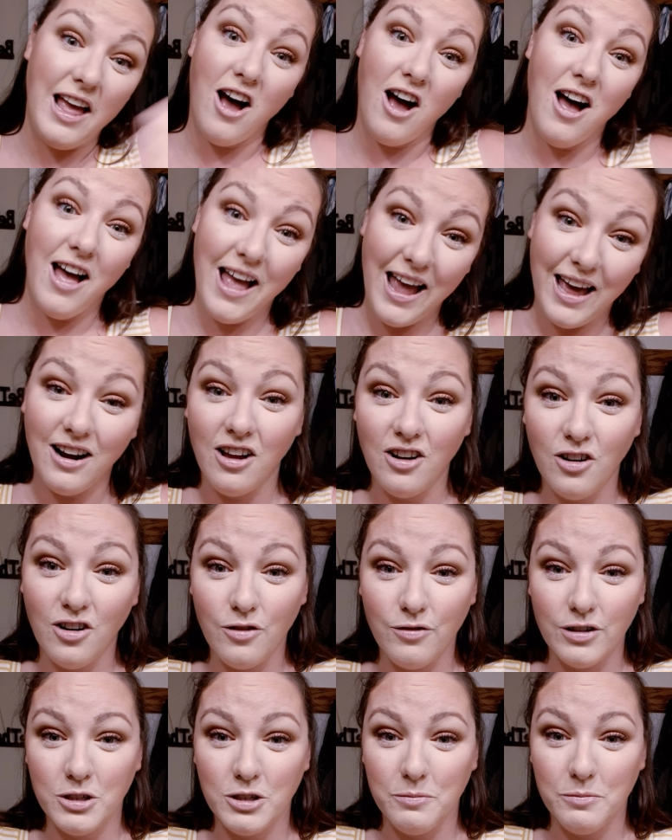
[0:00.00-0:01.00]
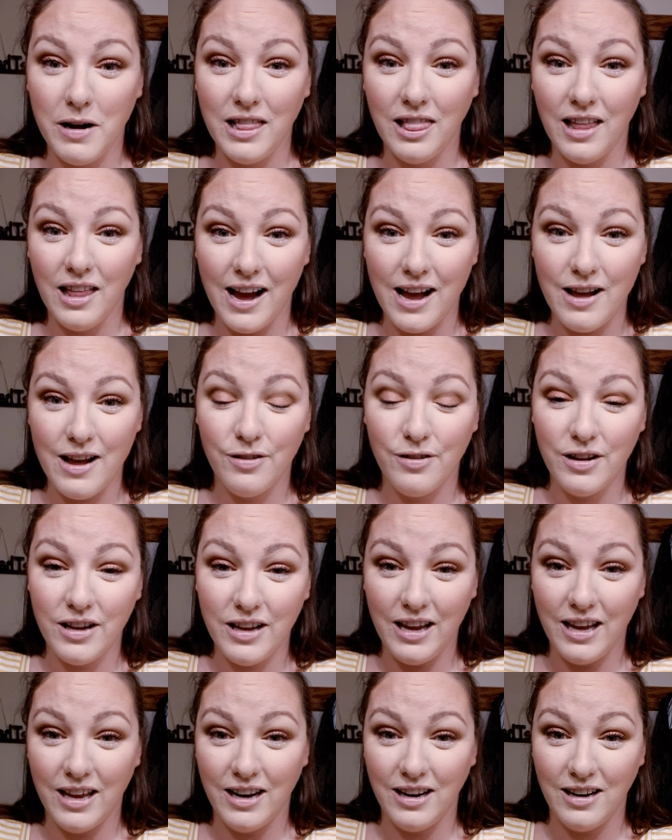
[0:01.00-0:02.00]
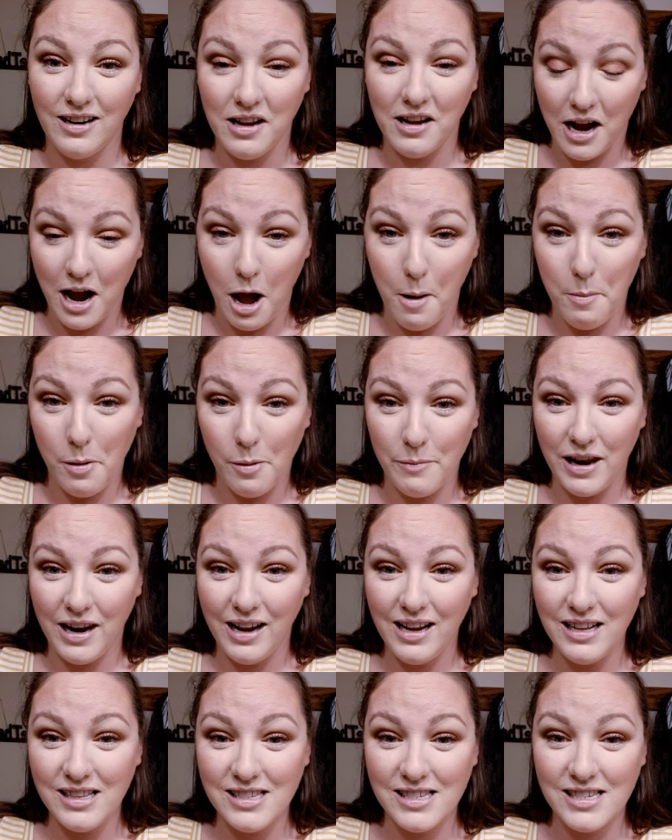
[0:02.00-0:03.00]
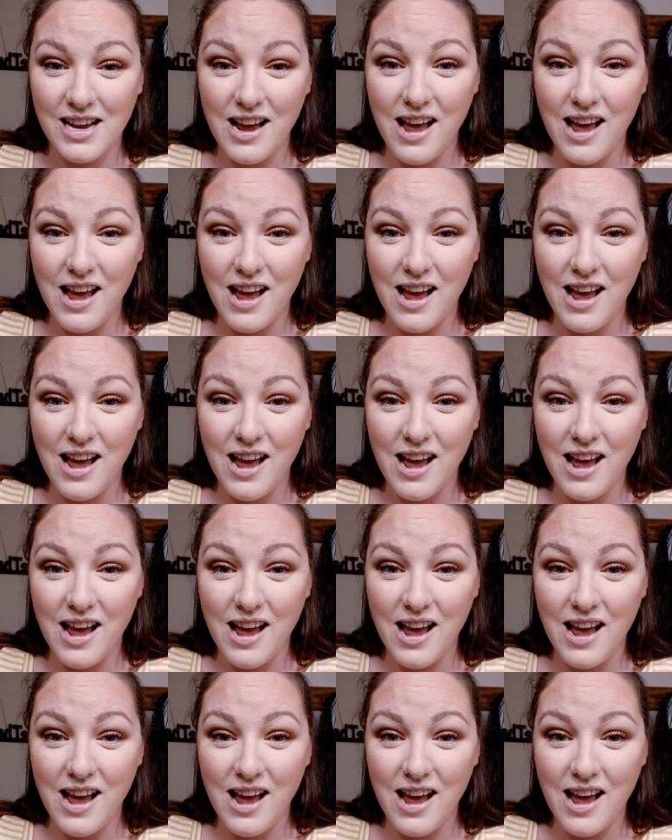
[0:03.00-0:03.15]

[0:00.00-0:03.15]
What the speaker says: Head on over to my live in a couple minutes,